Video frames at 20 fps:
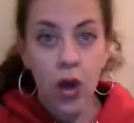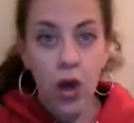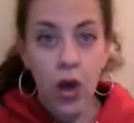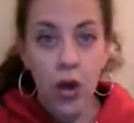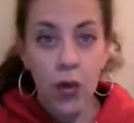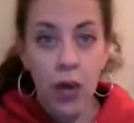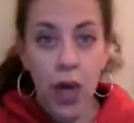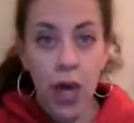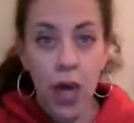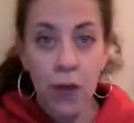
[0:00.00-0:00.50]

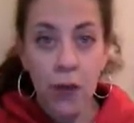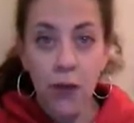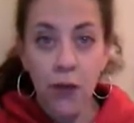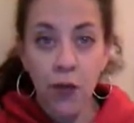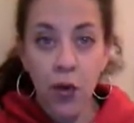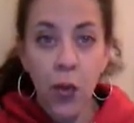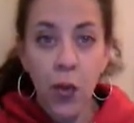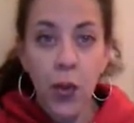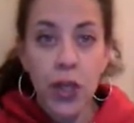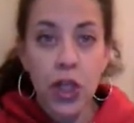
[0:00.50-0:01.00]
Okay,
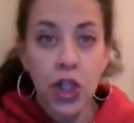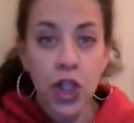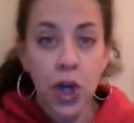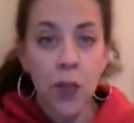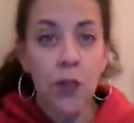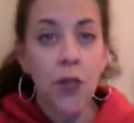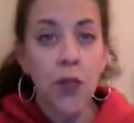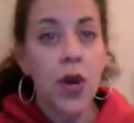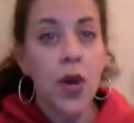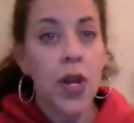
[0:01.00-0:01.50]
before we jump
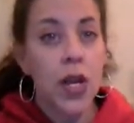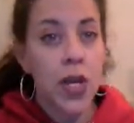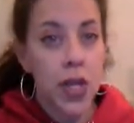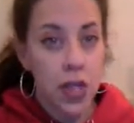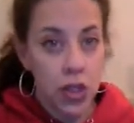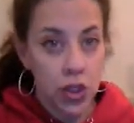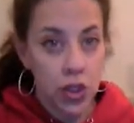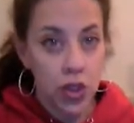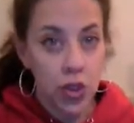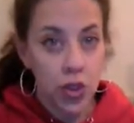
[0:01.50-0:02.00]

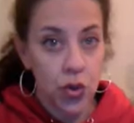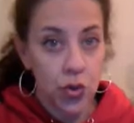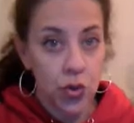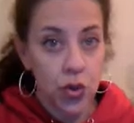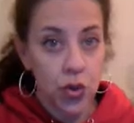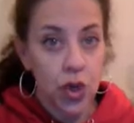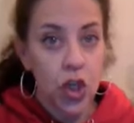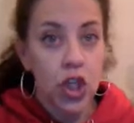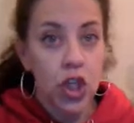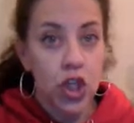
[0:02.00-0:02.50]
into
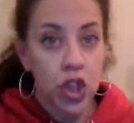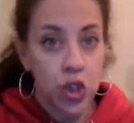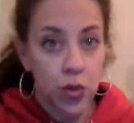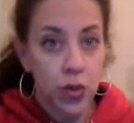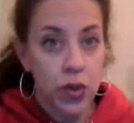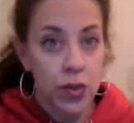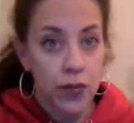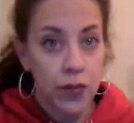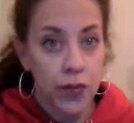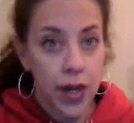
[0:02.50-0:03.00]
short
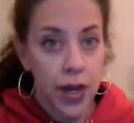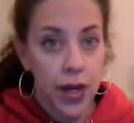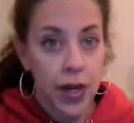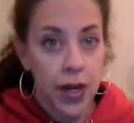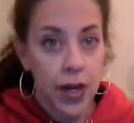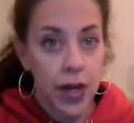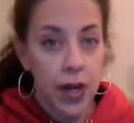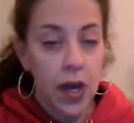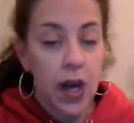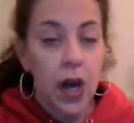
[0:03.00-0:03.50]
dividing,
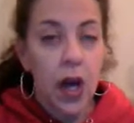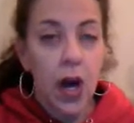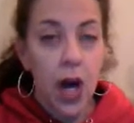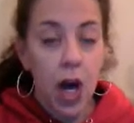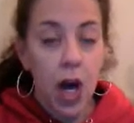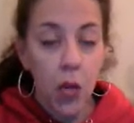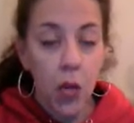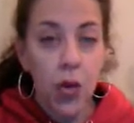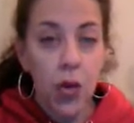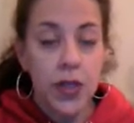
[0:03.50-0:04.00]
I
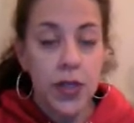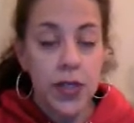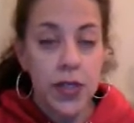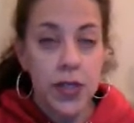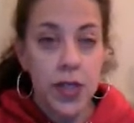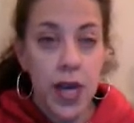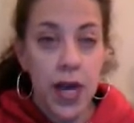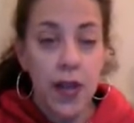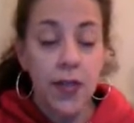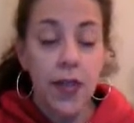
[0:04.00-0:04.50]
want to
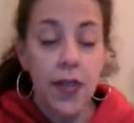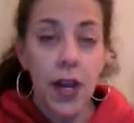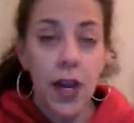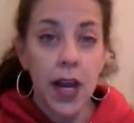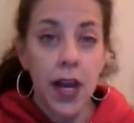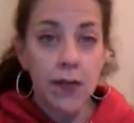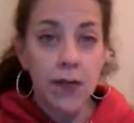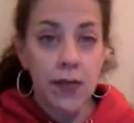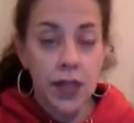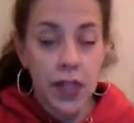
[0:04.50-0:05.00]
say that I
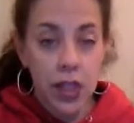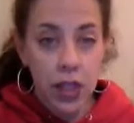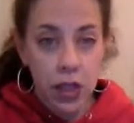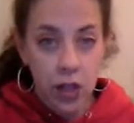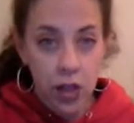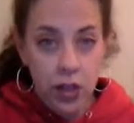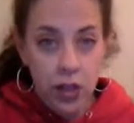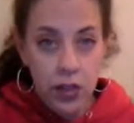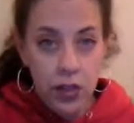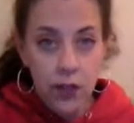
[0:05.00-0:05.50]
have seen
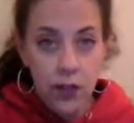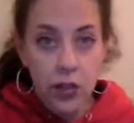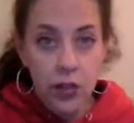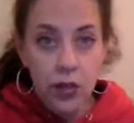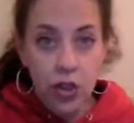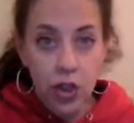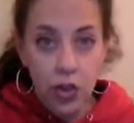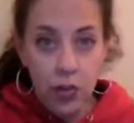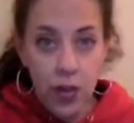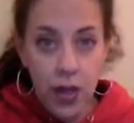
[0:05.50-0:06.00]
lots of you
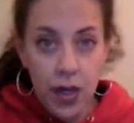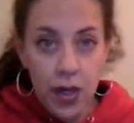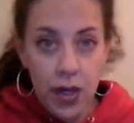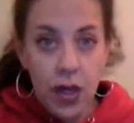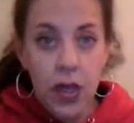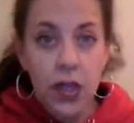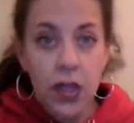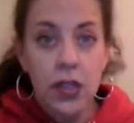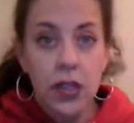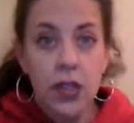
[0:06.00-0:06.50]
doing
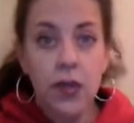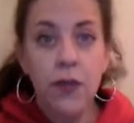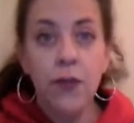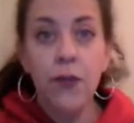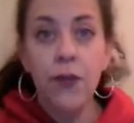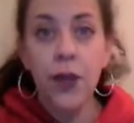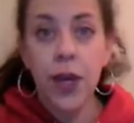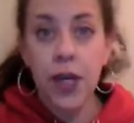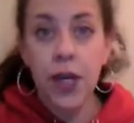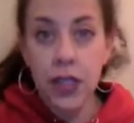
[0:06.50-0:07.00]
some
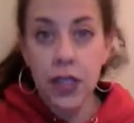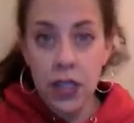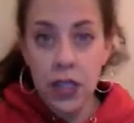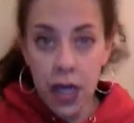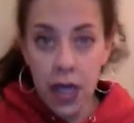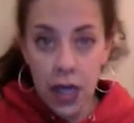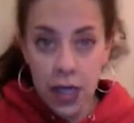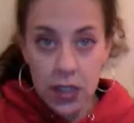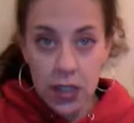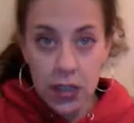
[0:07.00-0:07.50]

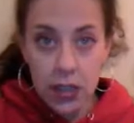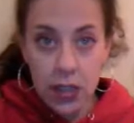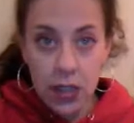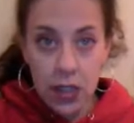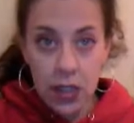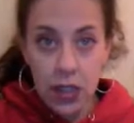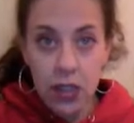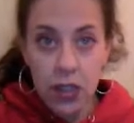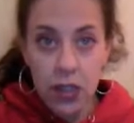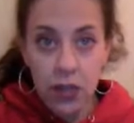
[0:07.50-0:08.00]
fantastic
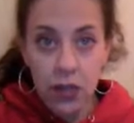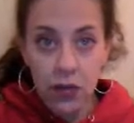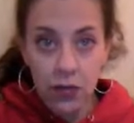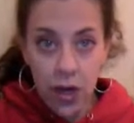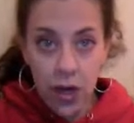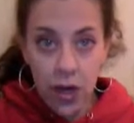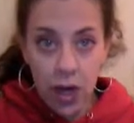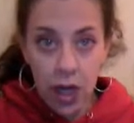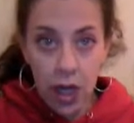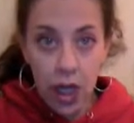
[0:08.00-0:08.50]

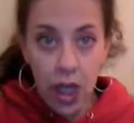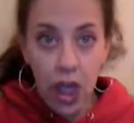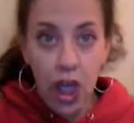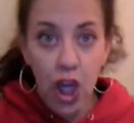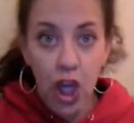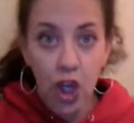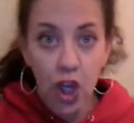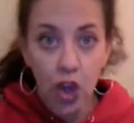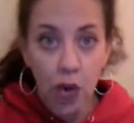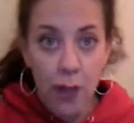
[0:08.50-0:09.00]
dividing
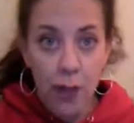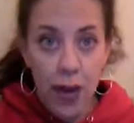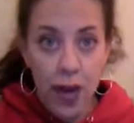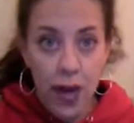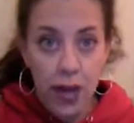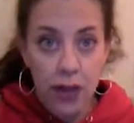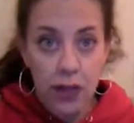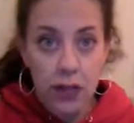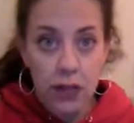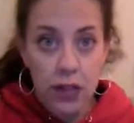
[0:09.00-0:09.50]
in your
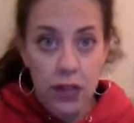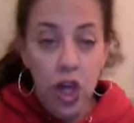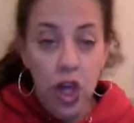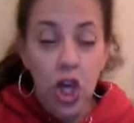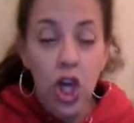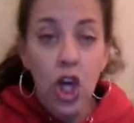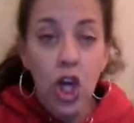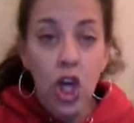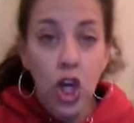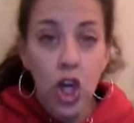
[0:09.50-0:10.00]
maths.
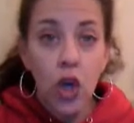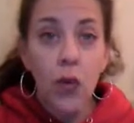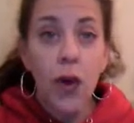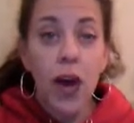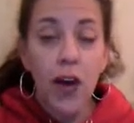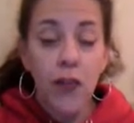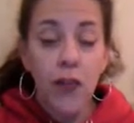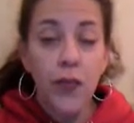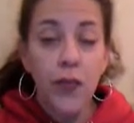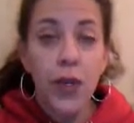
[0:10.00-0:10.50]
You
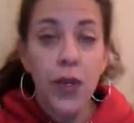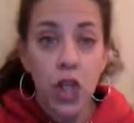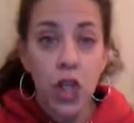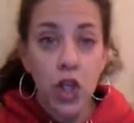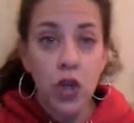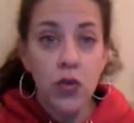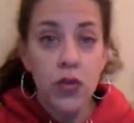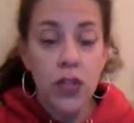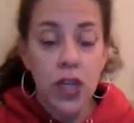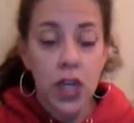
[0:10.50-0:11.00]
have been
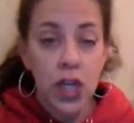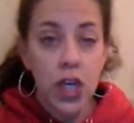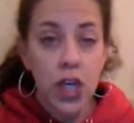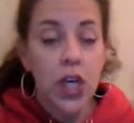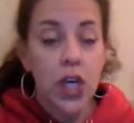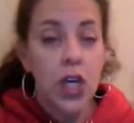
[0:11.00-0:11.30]
using